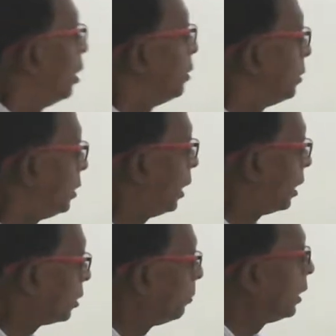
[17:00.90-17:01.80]
these are
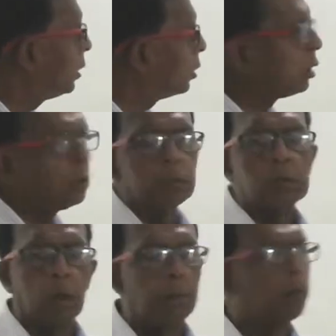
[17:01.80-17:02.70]
the main
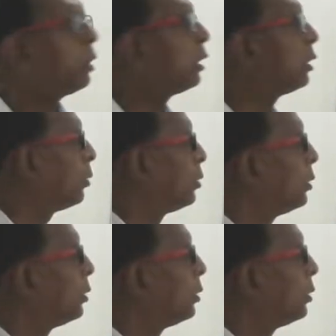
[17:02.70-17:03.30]
component of the